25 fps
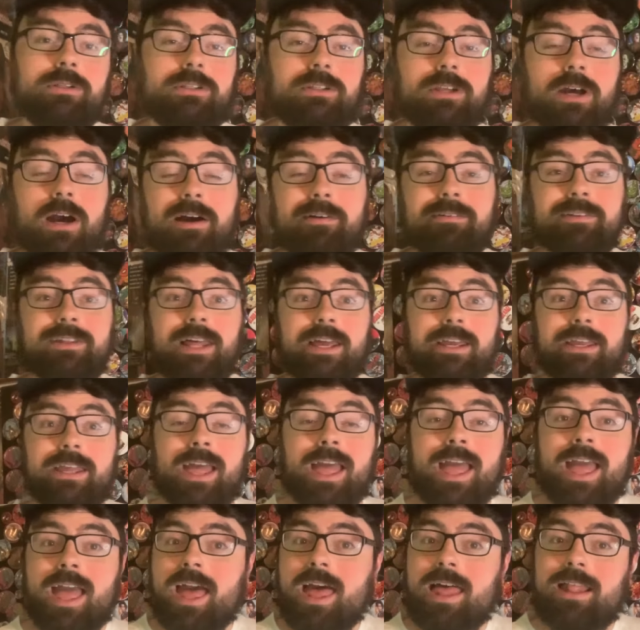So I was like,
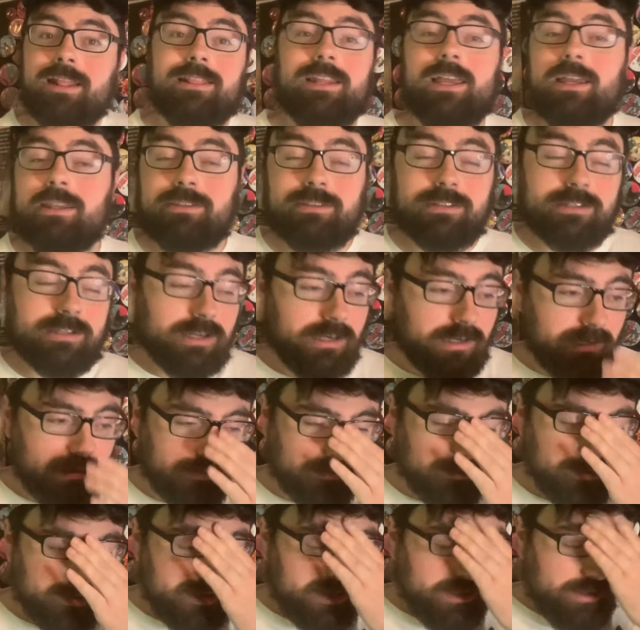let's
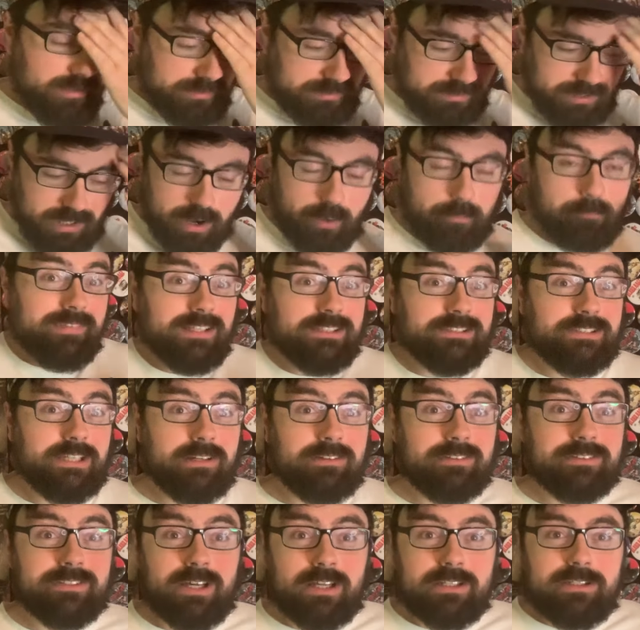go. So
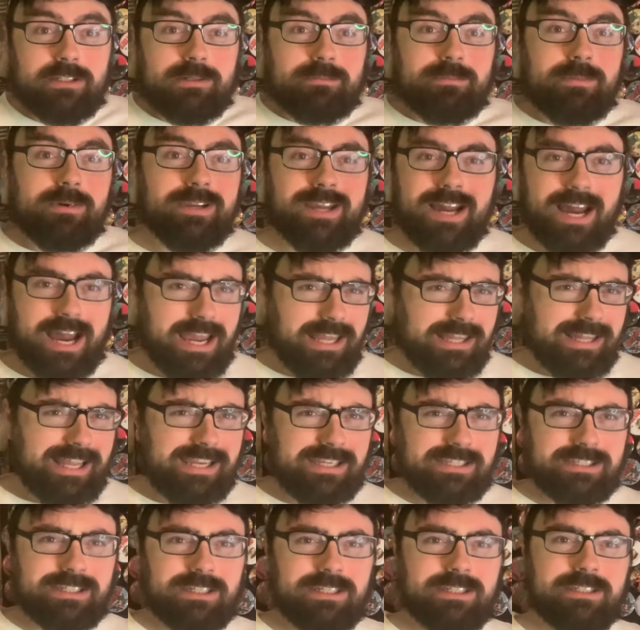general thoughts on the movie, I
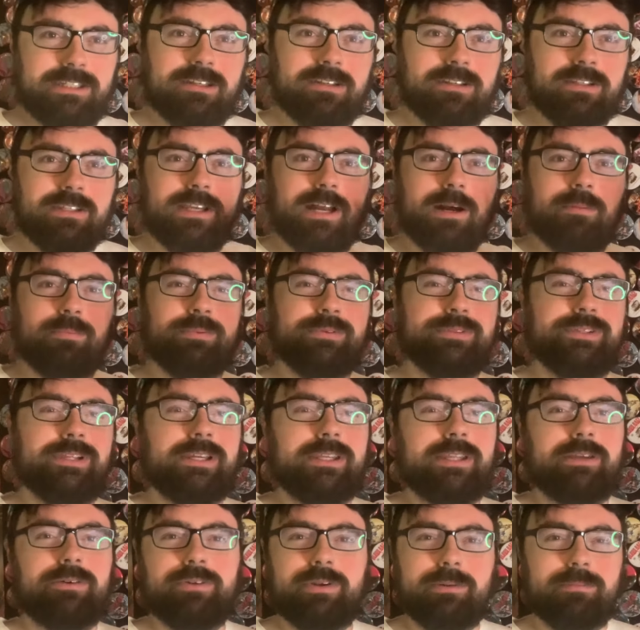liked it. There's a couple of
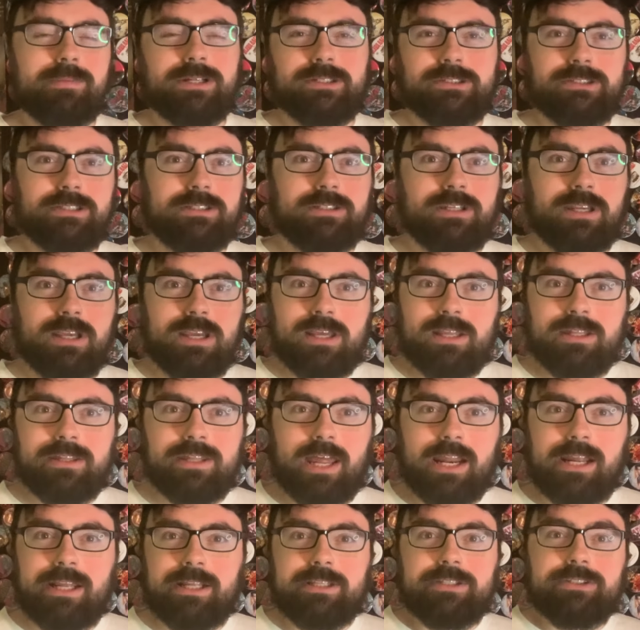things I want to mention
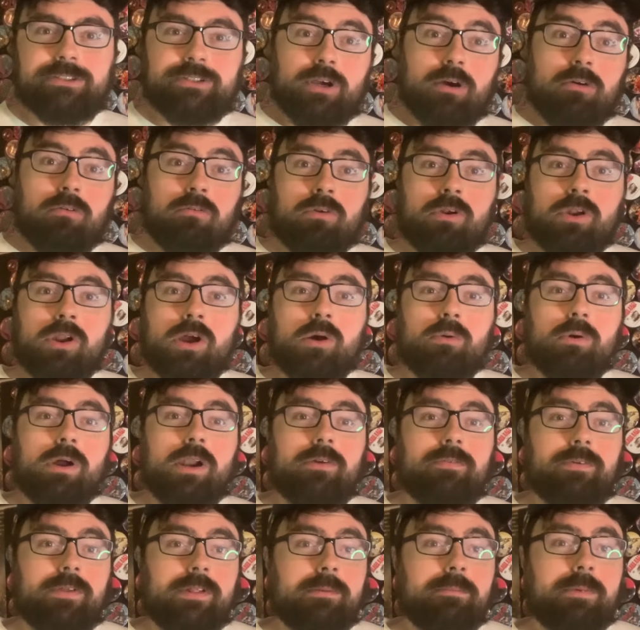that I don't know what I
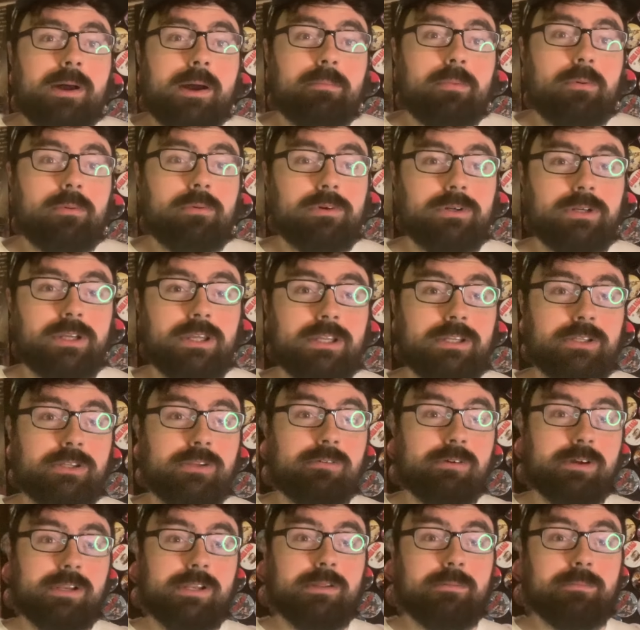feel about, but we'll get
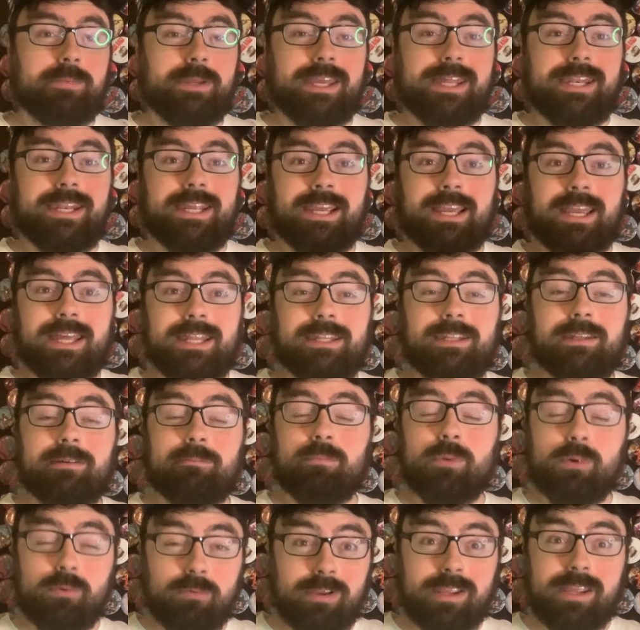into it in the beginning in the
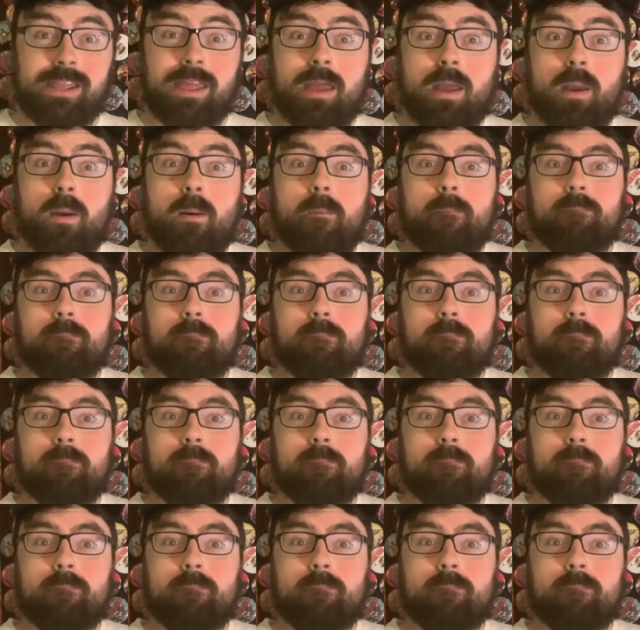movie.